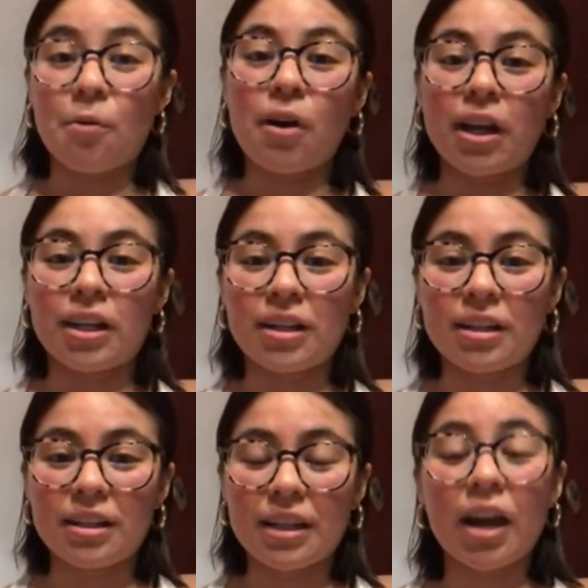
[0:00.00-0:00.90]
well.
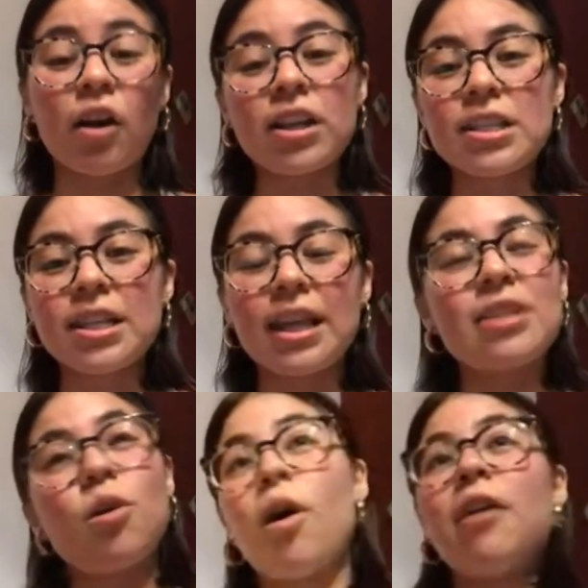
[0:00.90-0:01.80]
I
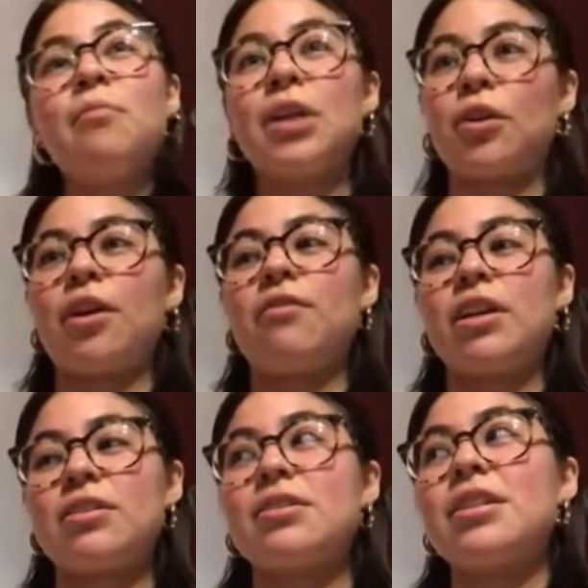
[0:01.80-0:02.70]
feel encouraged.
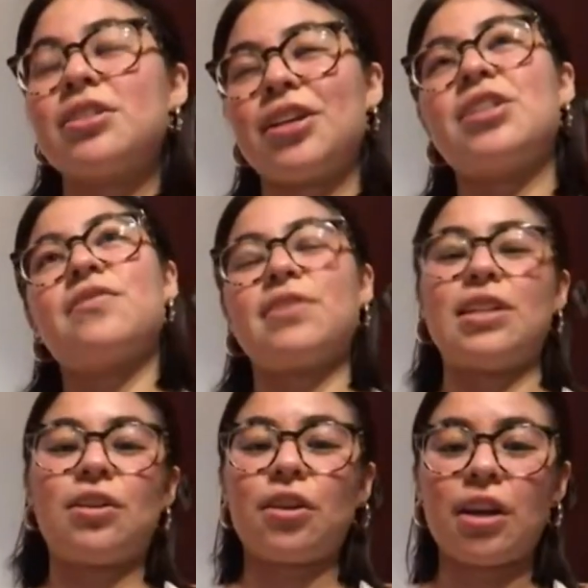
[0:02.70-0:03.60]
I feel
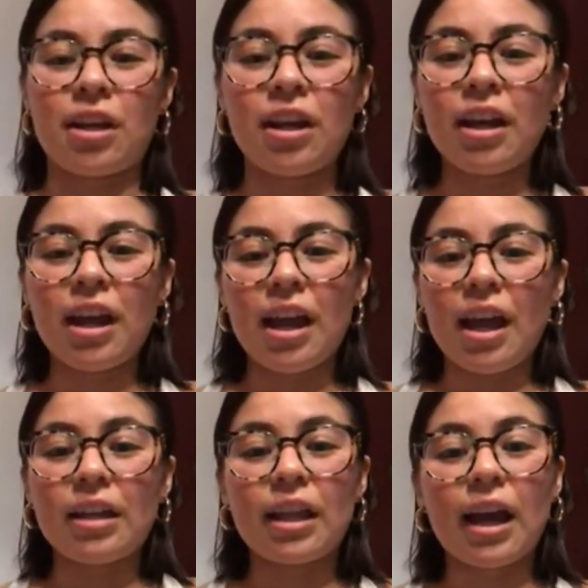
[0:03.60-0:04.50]

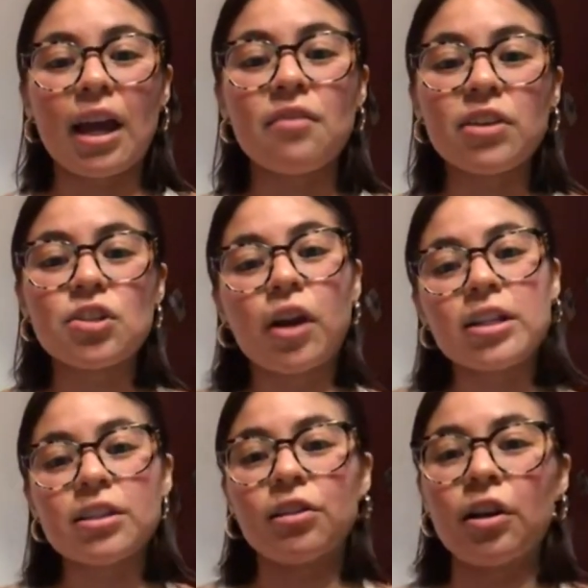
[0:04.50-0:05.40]
at peace.
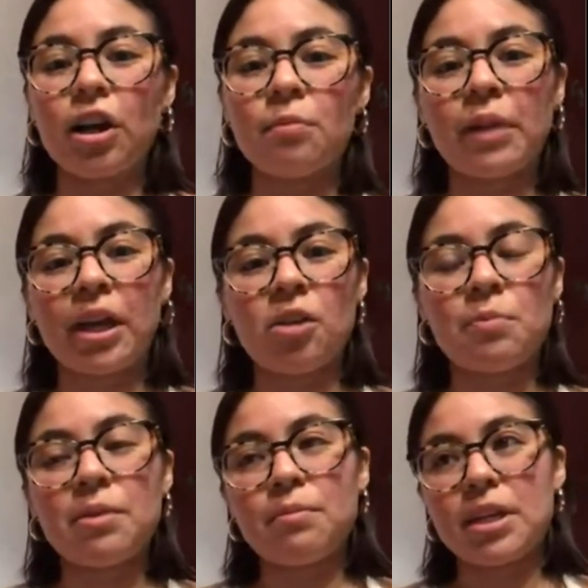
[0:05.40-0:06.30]
Of course, there's trying
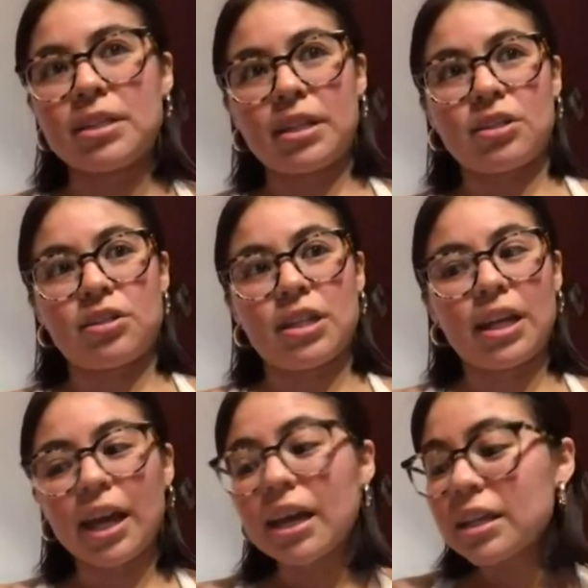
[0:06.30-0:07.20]
times, but
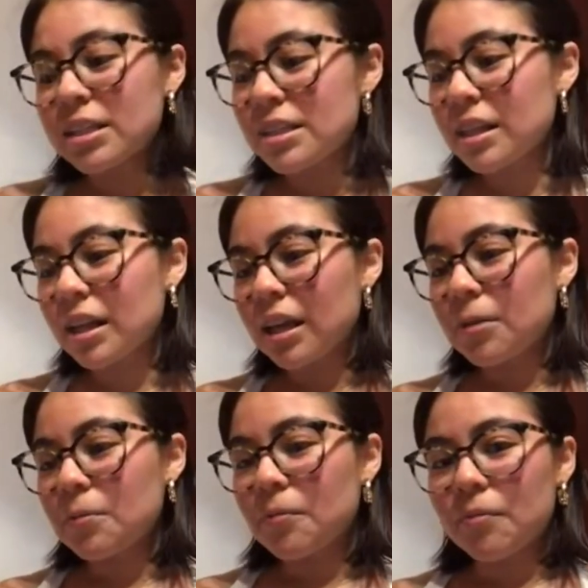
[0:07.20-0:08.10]

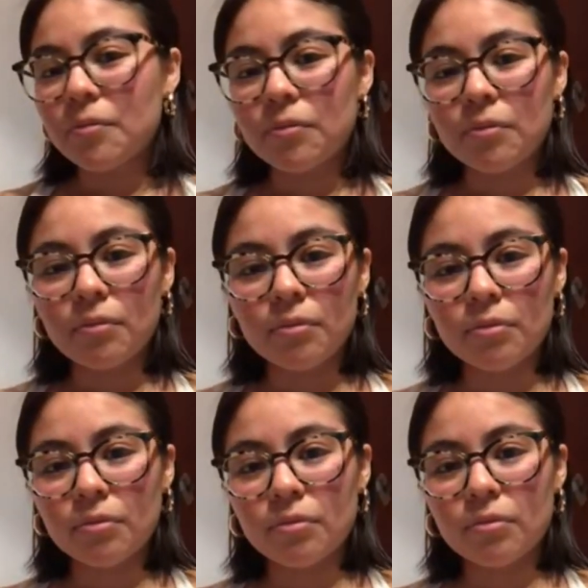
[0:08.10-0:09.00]
I feel okay.
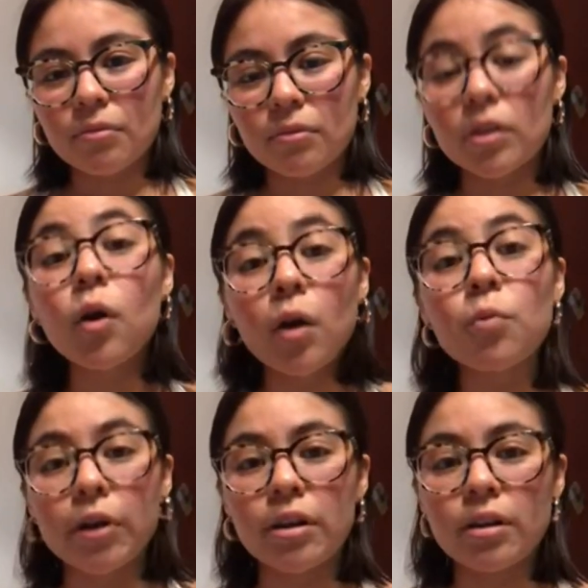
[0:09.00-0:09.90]

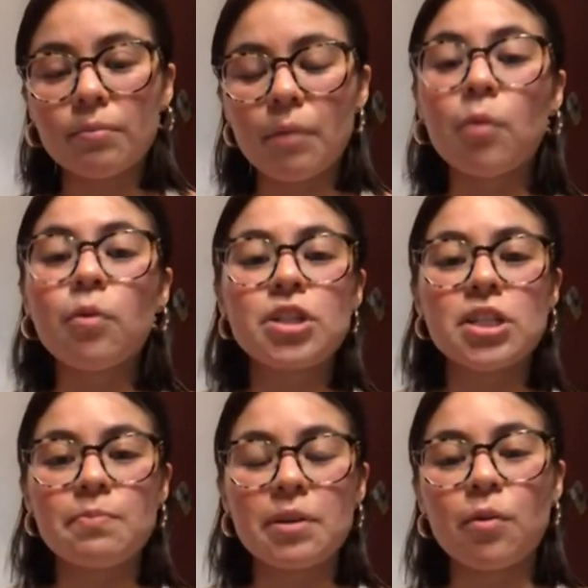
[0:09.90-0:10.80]
Self-care. I
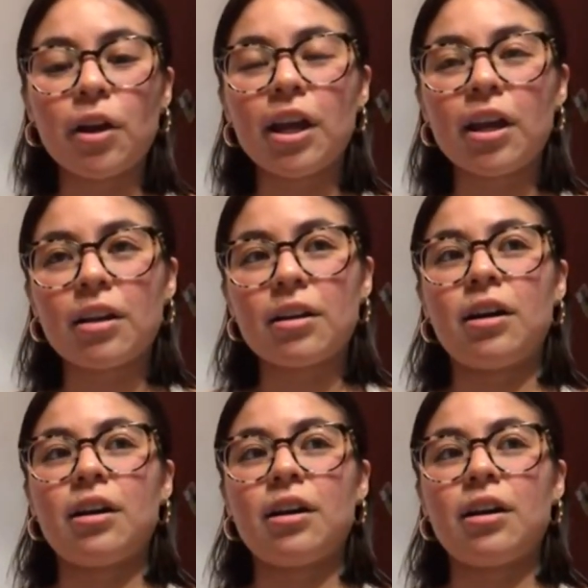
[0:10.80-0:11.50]
did a